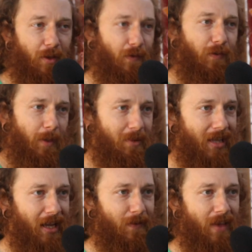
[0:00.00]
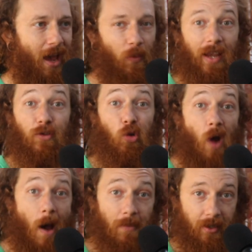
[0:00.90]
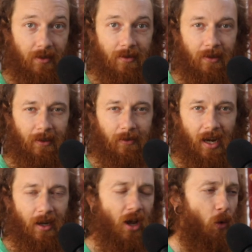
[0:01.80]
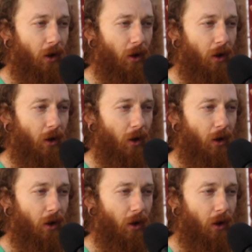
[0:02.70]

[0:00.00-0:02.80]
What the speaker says: And on the flip side of that, we have traumas, right?